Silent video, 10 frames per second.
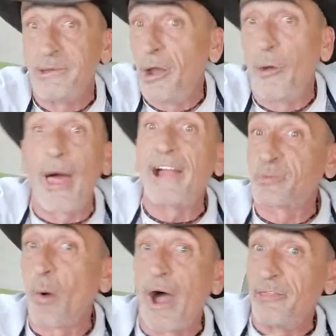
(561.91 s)
You know, that's
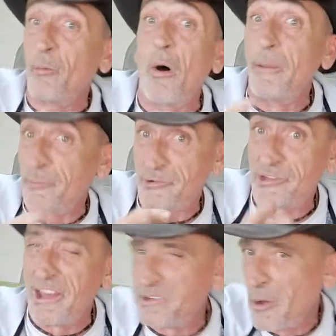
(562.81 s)
why the
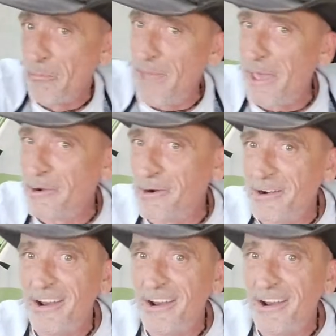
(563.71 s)
1% don't matter,